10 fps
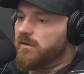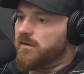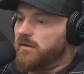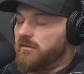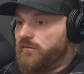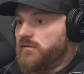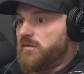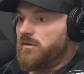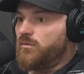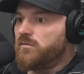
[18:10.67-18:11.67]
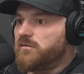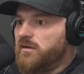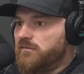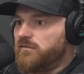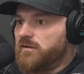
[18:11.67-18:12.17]
And for somebody who's
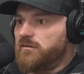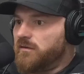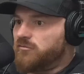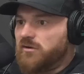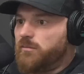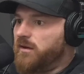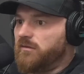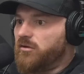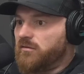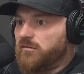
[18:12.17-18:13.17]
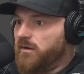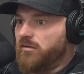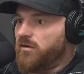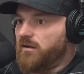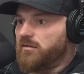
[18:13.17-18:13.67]
living literally paycheck to
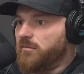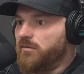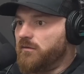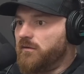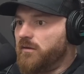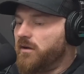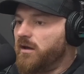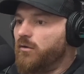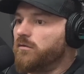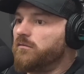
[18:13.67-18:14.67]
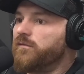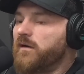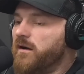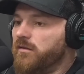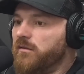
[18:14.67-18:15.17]
paycheck at that point in time, I couldn't
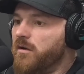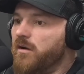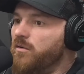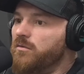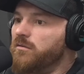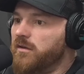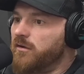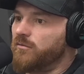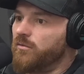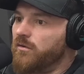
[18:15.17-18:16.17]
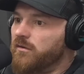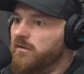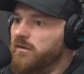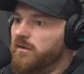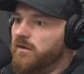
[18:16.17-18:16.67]
fathom how that could
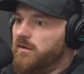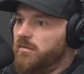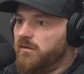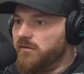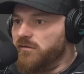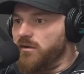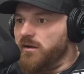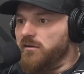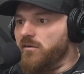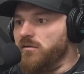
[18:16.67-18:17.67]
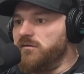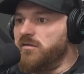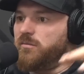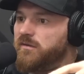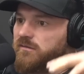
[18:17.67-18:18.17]
work, because you had all these
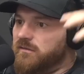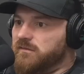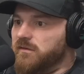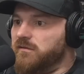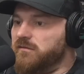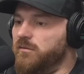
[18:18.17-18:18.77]
other businesses.